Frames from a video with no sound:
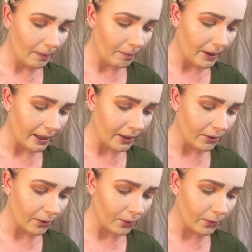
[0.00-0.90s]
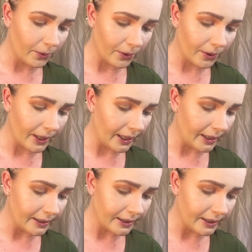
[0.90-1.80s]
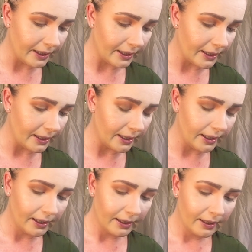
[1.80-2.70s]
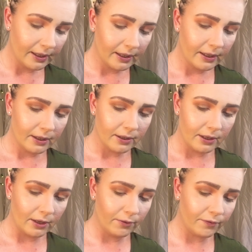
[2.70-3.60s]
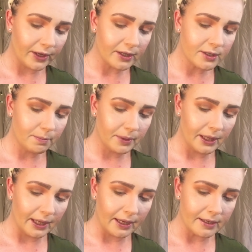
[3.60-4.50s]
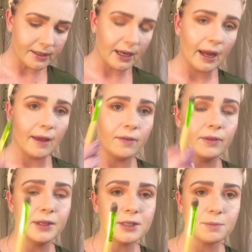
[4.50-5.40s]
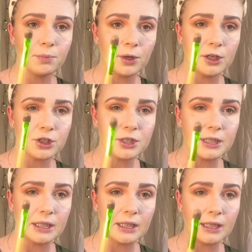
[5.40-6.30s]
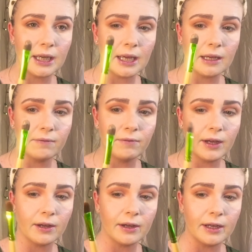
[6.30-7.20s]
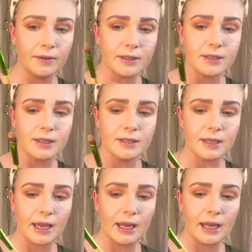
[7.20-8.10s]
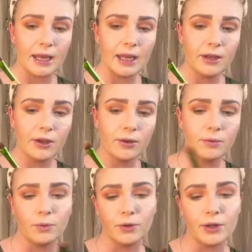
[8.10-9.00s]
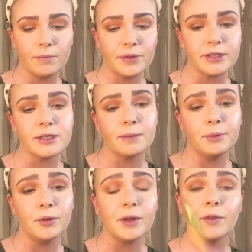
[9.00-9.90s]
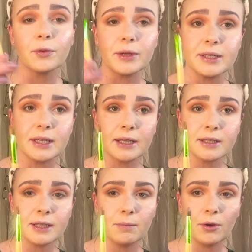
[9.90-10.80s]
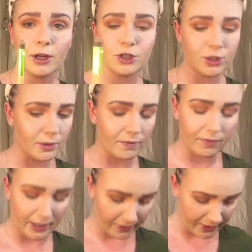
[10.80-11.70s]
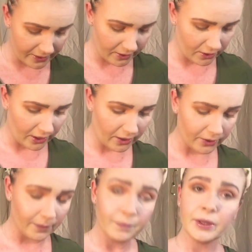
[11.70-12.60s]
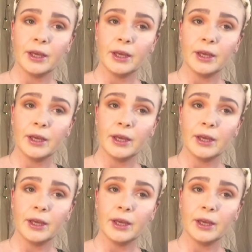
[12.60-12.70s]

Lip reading: my inner corner. And again, no Fix Plus, and this brush did a very, this is a this is a Beauty 360 brush. You can find these at the Dollar